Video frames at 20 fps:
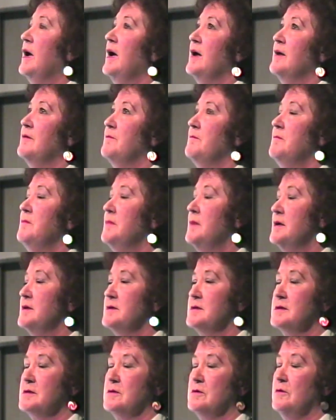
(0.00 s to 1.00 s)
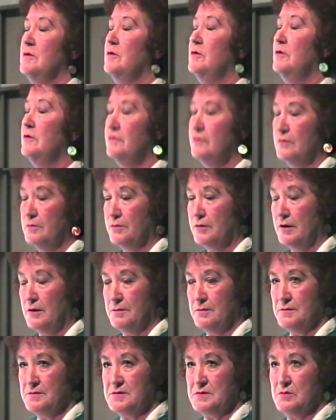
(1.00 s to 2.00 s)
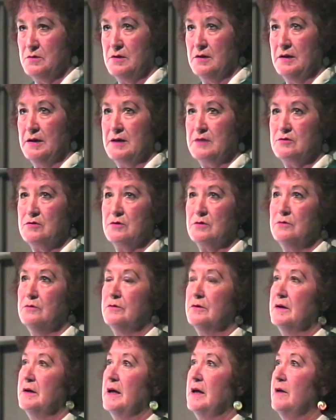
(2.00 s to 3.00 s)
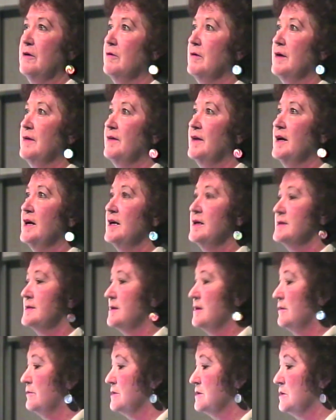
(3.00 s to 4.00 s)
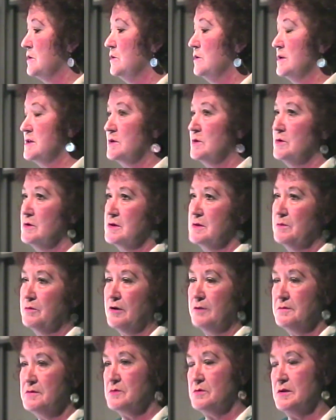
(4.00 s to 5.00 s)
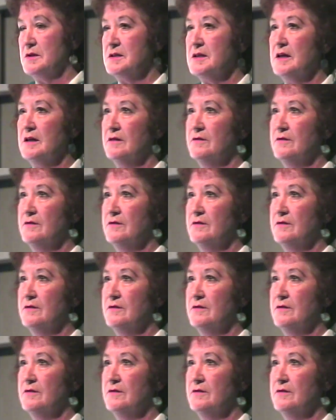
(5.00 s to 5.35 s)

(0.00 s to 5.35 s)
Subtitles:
had most awful problems with electrical gear around the house. I was always causing problems with the